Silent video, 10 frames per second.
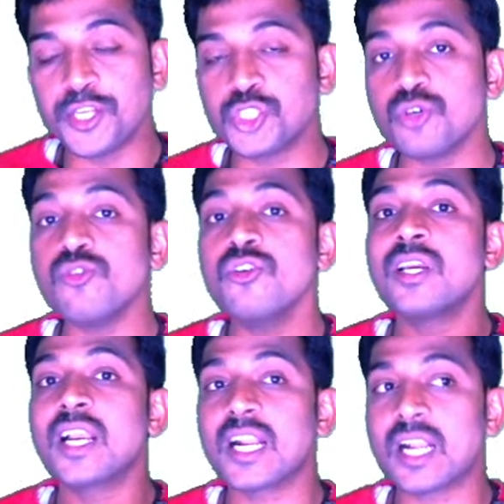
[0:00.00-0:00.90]
to
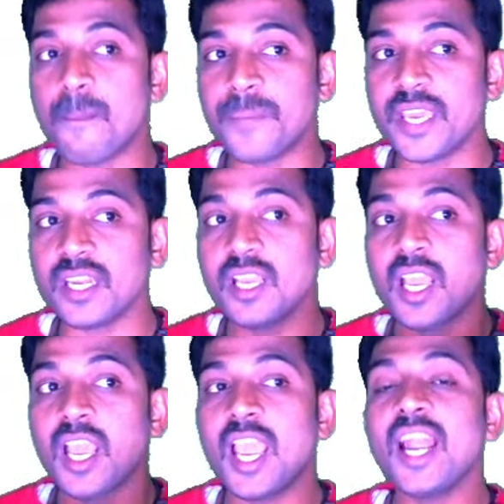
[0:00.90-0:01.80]
compare
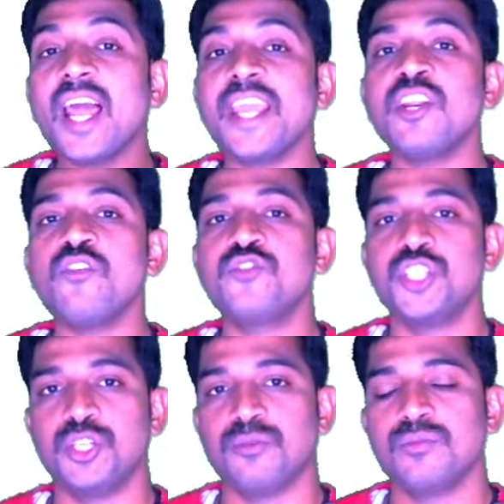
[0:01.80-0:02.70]
a line of
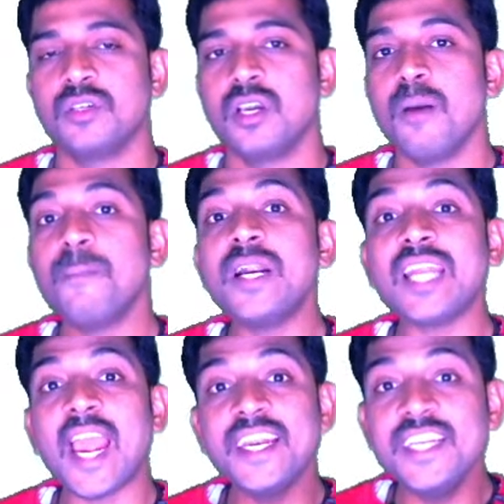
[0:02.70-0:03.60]
0, but
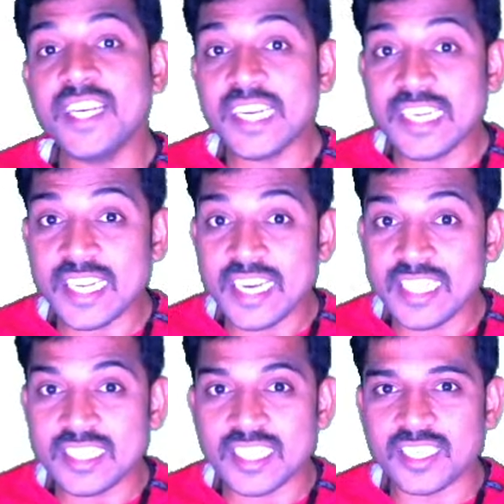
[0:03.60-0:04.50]
I didn't enter
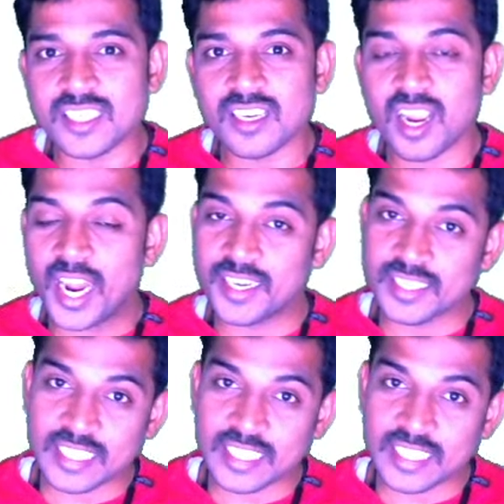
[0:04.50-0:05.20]
anything. Means